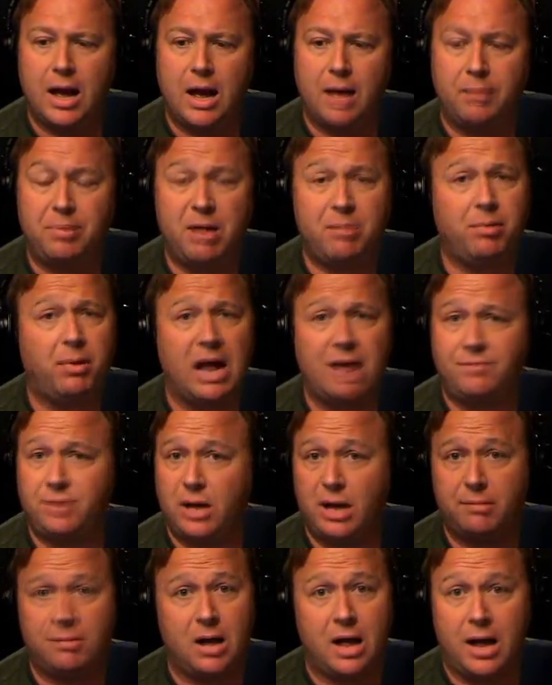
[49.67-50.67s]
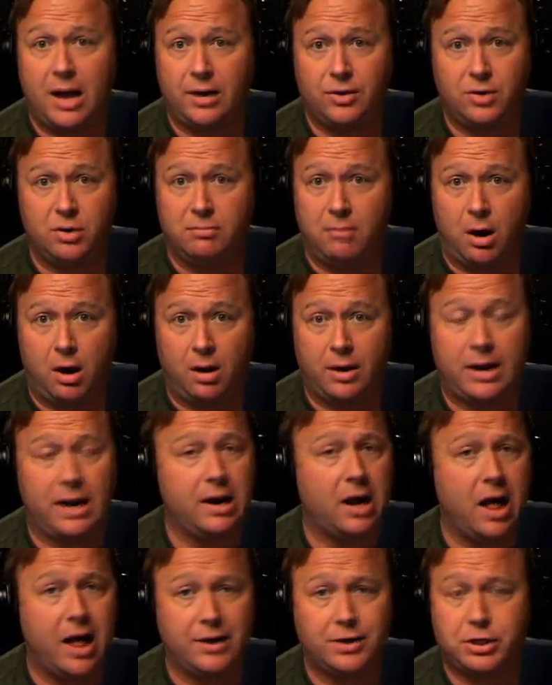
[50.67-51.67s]
People have to get behind you, Mark,
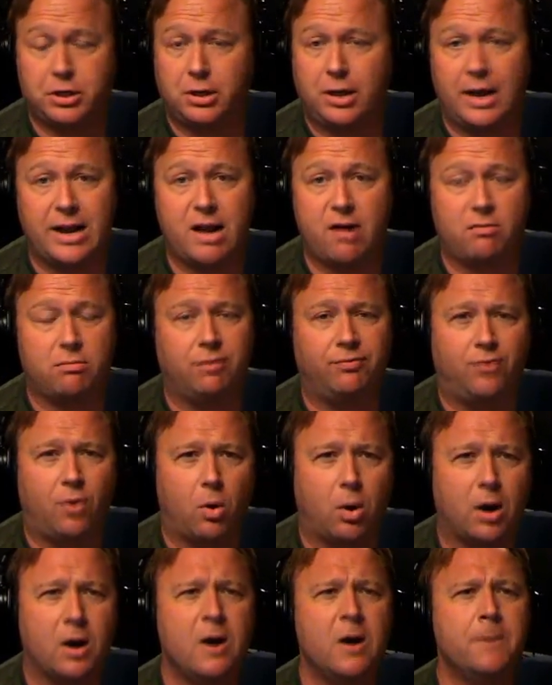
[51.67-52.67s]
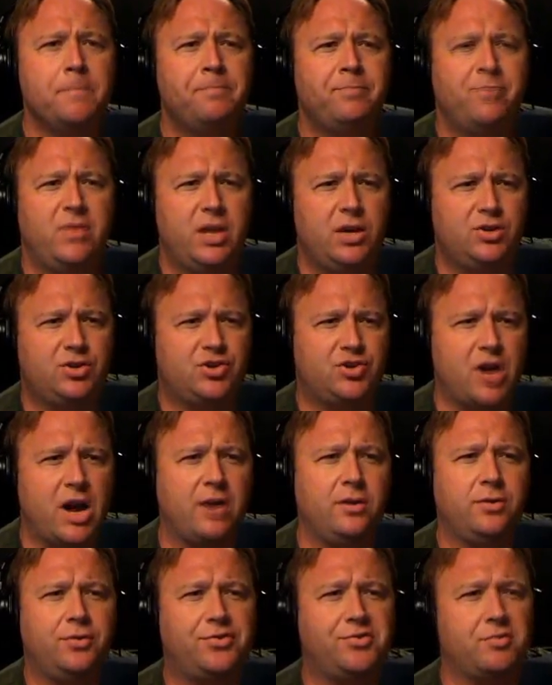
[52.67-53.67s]
and us like never before. These
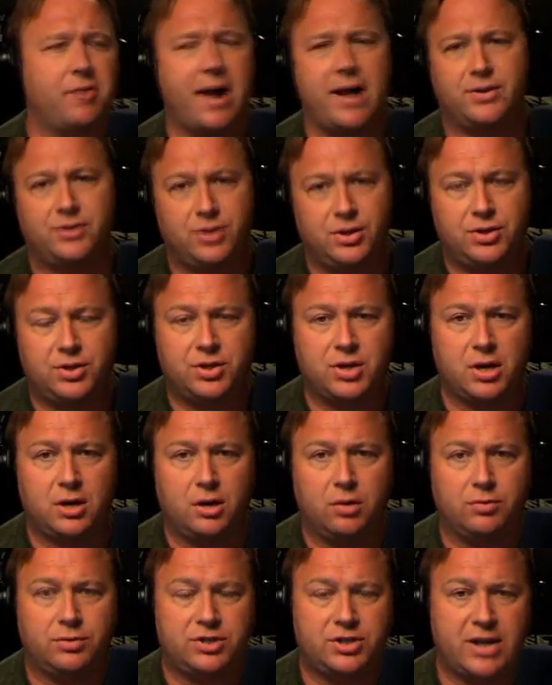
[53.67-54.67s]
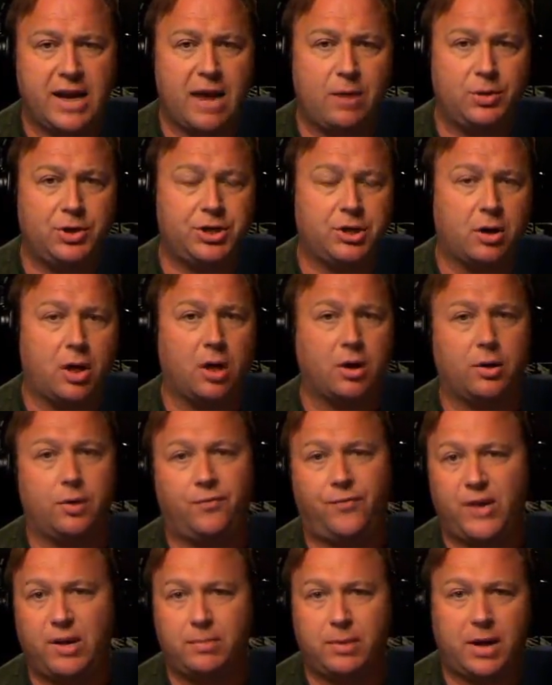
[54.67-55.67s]
sudden threats, these, saying we should all go to
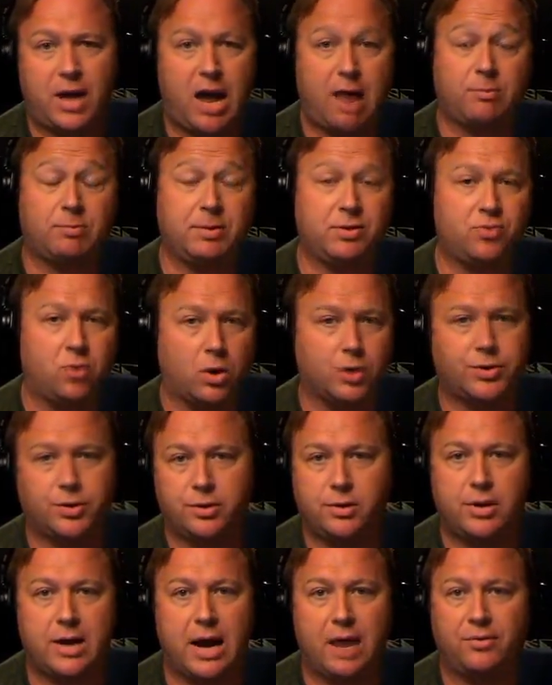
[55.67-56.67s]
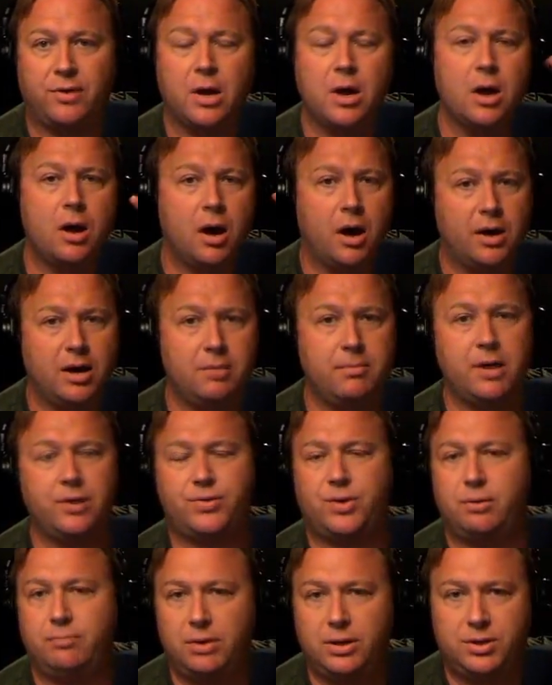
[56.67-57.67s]
FEMA camps, be tortured to death on
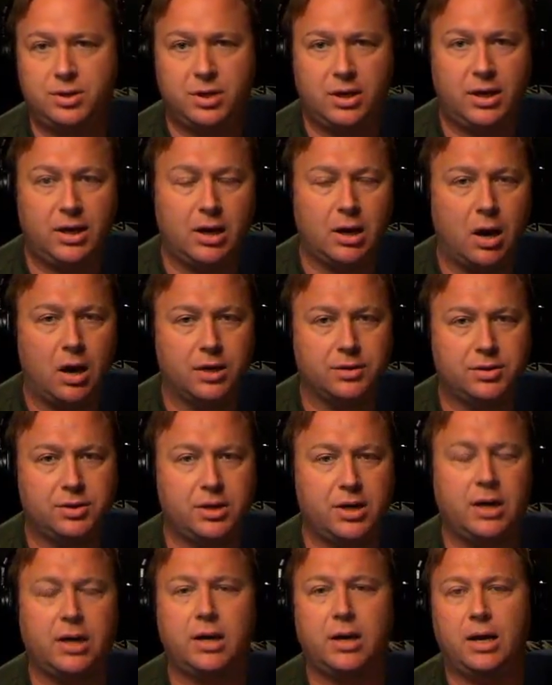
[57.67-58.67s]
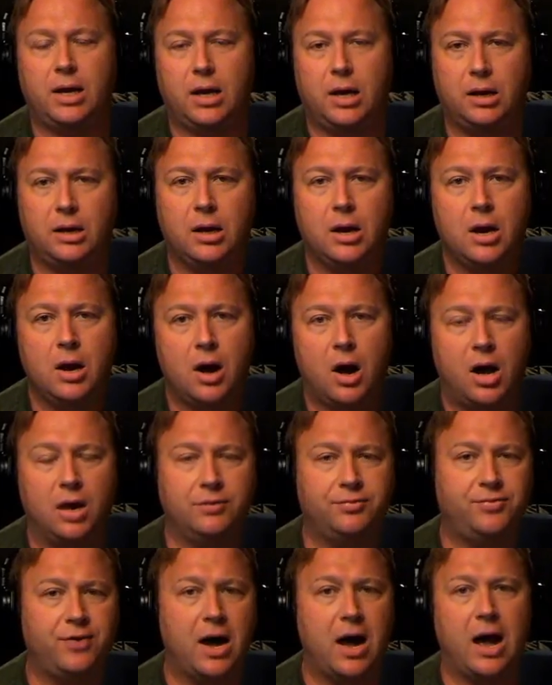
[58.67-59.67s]
MSNBC, on CNN,
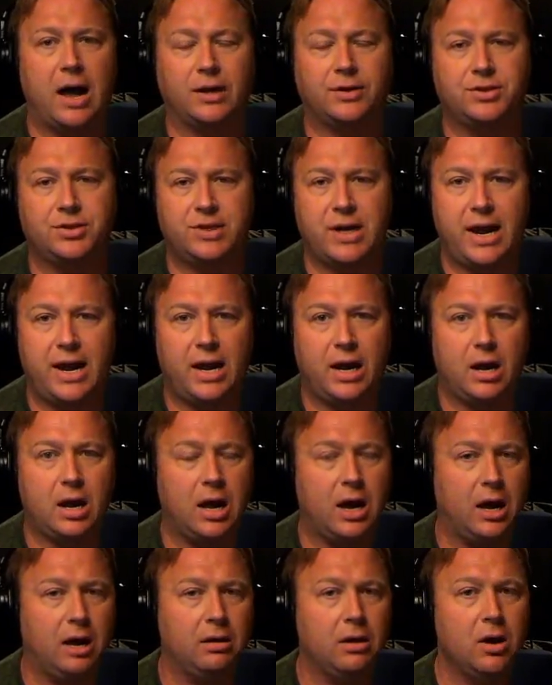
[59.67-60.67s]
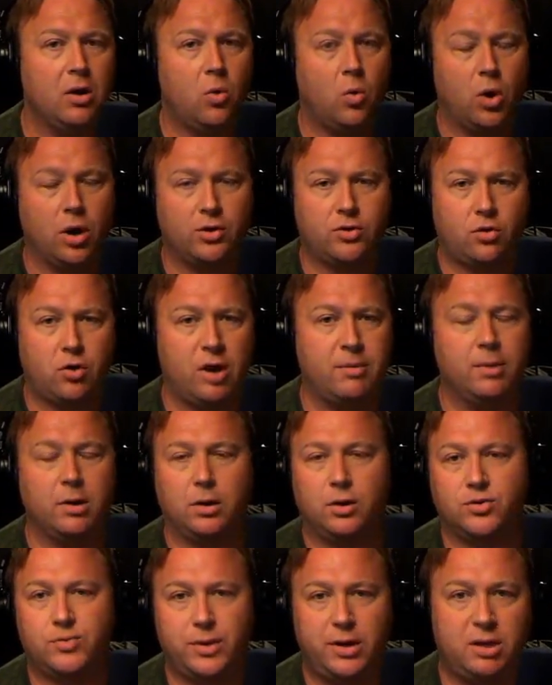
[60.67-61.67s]
on Fox, saying we're
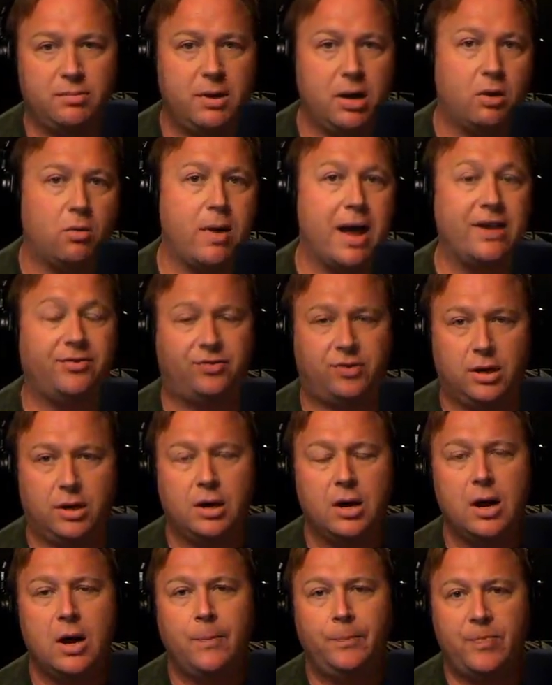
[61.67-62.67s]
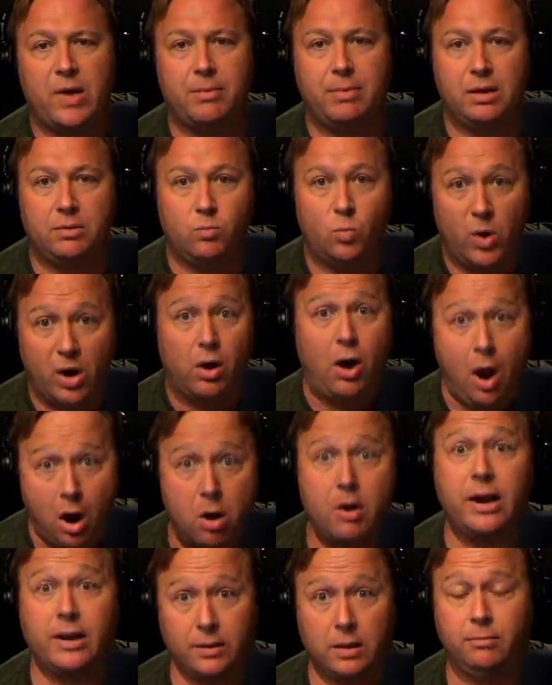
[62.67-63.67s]
criminals, we need to be arrested. I mean, we're
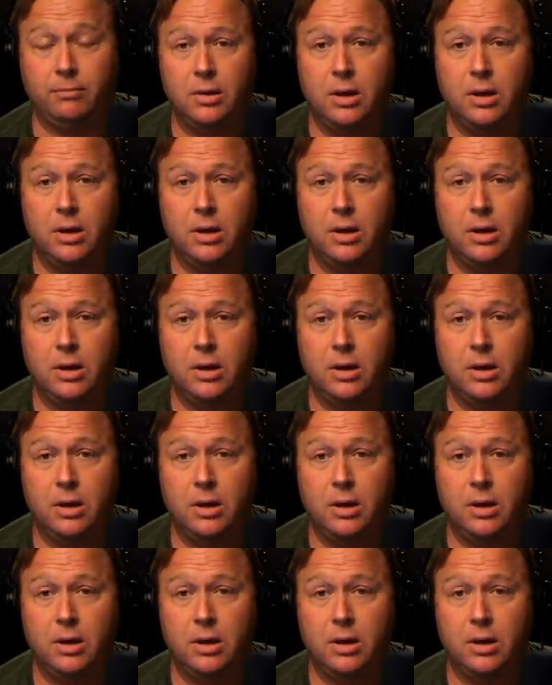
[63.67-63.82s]
hurting them.